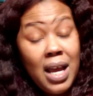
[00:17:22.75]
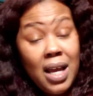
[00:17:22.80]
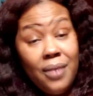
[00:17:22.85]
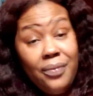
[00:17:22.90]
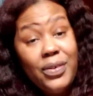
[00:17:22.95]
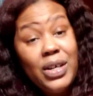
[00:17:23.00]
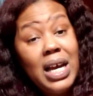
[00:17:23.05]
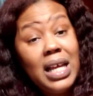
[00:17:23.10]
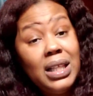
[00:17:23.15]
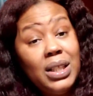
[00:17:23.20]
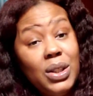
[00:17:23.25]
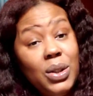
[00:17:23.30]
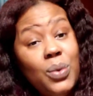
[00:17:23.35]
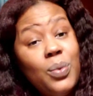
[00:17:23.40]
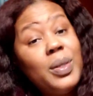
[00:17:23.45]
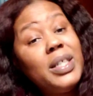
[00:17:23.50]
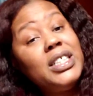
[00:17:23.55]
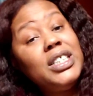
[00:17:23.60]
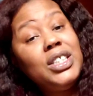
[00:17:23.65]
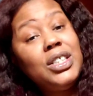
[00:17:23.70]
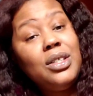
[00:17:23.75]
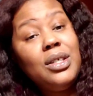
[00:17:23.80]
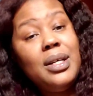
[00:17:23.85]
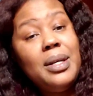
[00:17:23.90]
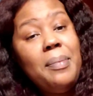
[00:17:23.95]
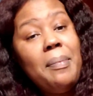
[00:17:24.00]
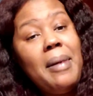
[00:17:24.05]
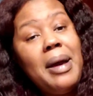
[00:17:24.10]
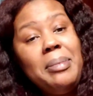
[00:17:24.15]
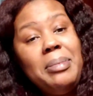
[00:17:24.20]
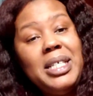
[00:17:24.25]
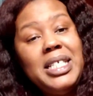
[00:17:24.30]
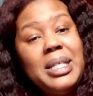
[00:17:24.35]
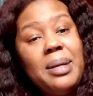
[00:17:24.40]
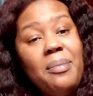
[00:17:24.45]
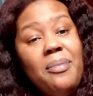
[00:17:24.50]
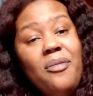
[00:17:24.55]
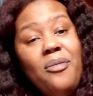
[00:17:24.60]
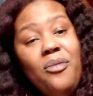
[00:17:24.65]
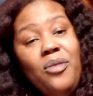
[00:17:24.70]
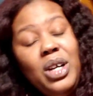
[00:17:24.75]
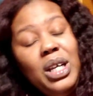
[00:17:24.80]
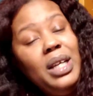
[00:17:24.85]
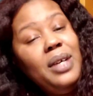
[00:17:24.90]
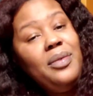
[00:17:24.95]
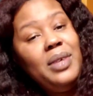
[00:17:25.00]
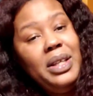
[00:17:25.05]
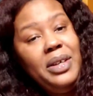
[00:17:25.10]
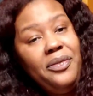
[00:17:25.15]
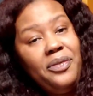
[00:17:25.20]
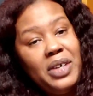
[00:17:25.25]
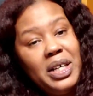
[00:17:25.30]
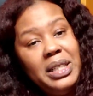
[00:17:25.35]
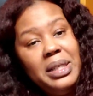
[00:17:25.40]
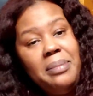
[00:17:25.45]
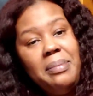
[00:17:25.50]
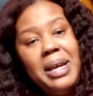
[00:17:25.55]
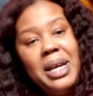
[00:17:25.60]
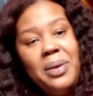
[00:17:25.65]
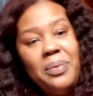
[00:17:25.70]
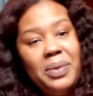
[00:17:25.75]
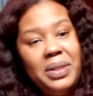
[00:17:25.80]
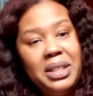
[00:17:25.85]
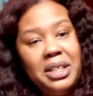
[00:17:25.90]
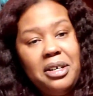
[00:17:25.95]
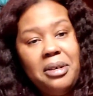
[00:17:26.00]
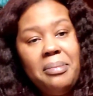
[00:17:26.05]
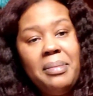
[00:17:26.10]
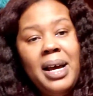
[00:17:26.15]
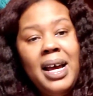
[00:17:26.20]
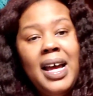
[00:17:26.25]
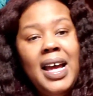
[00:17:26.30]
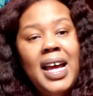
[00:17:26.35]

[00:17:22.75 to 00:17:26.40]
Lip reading: If you got little ones, it might be something really really fun to make with them,